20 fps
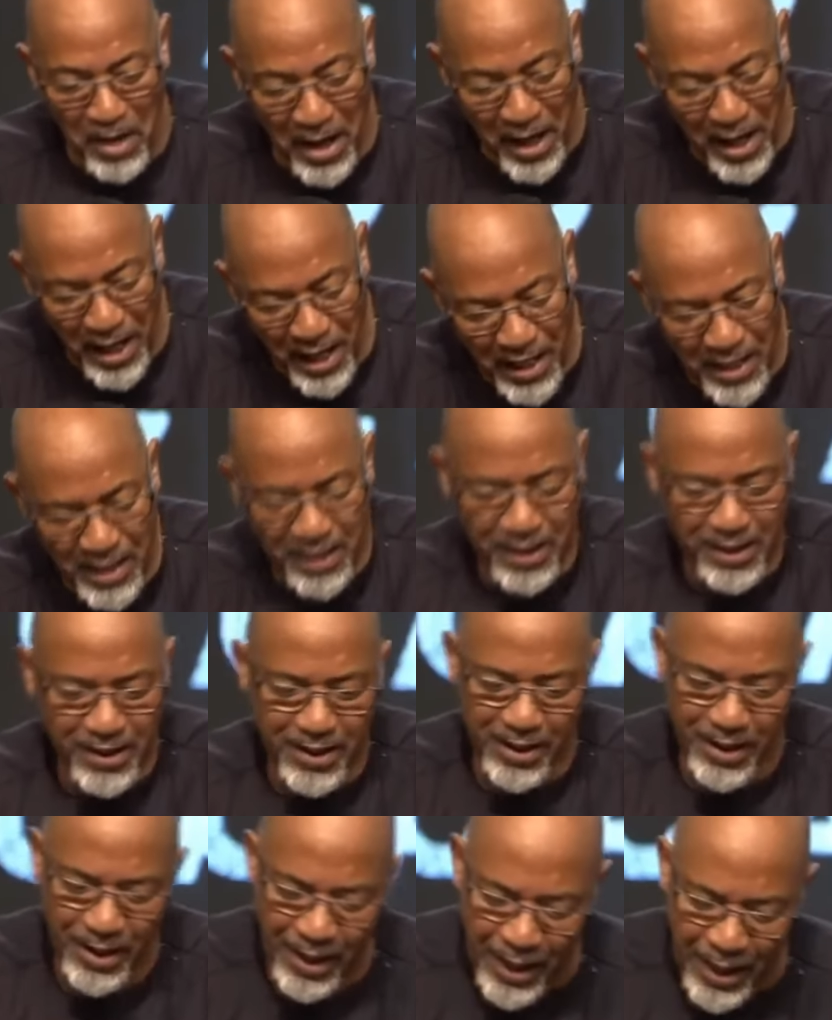me.
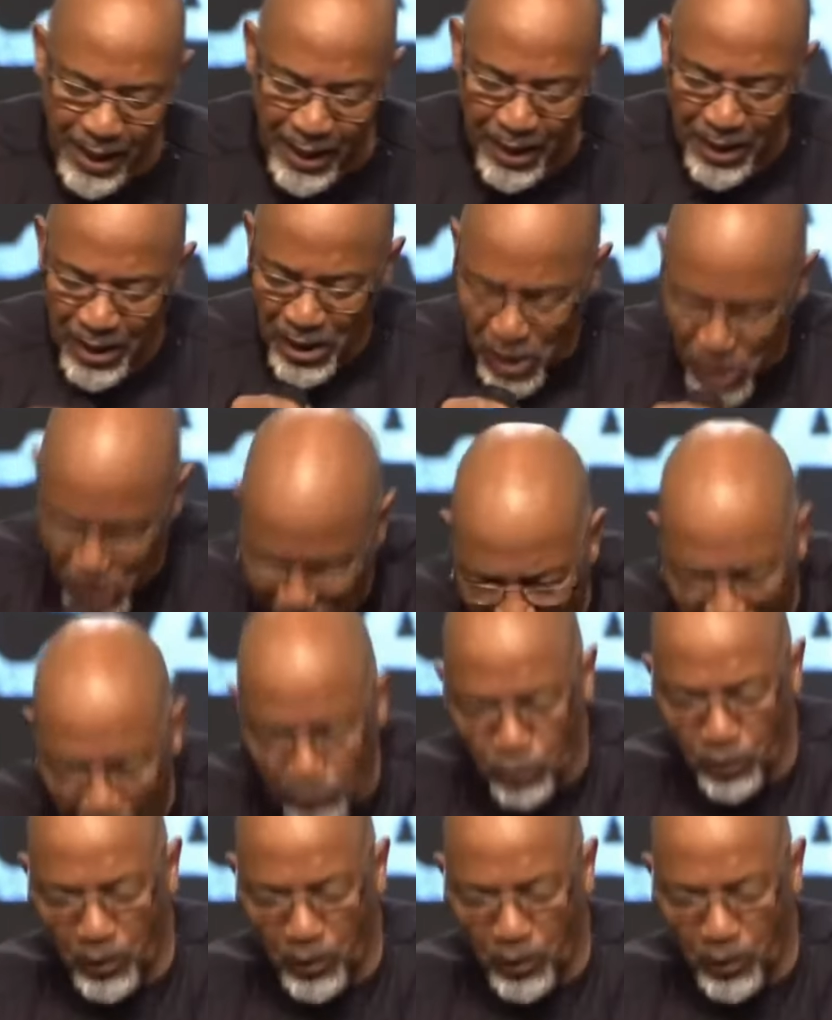Shout,